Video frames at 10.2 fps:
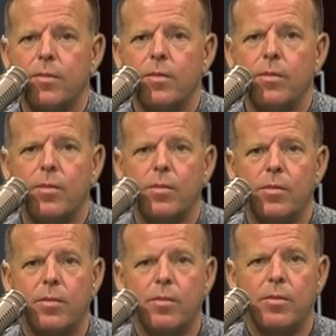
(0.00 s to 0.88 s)

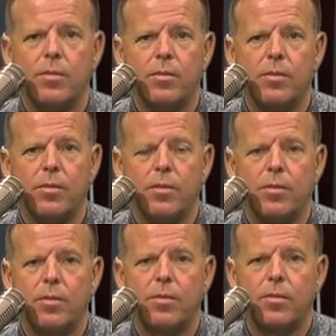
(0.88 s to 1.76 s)

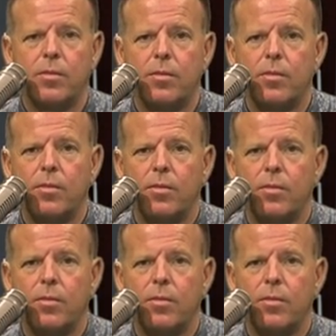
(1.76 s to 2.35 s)
[no speech]